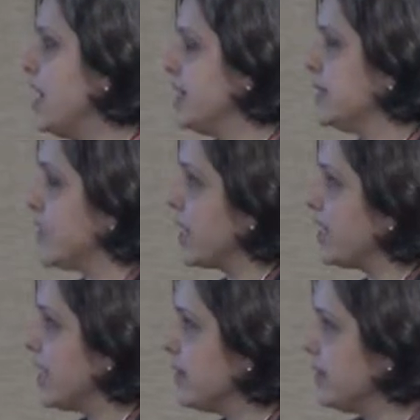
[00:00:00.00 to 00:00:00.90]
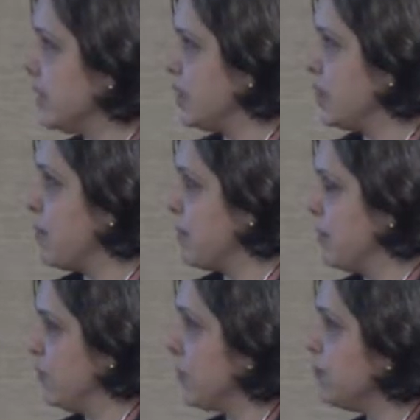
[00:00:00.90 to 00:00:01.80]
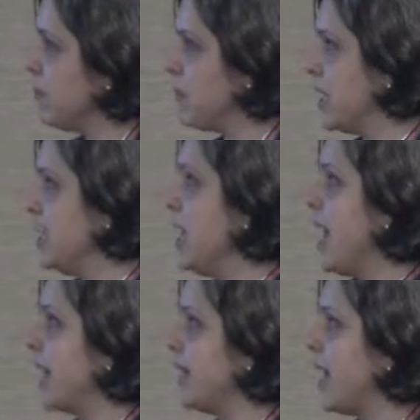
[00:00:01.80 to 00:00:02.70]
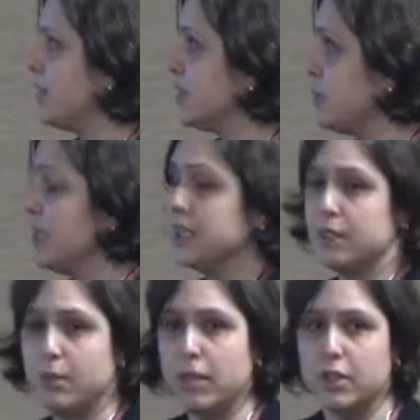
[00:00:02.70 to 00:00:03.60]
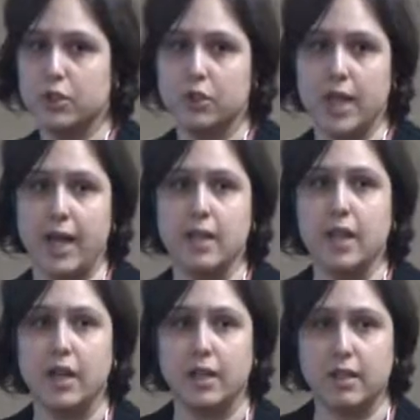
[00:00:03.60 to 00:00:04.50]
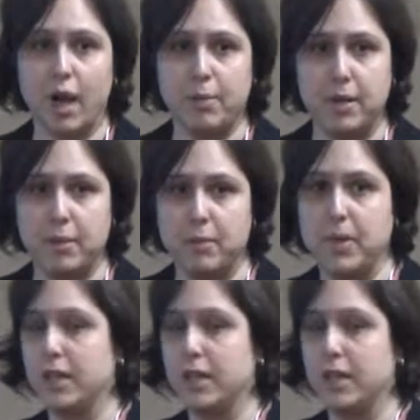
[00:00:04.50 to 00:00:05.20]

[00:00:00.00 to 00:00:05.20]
a strand like this in one membrane, and have something similar to that in the upper membrane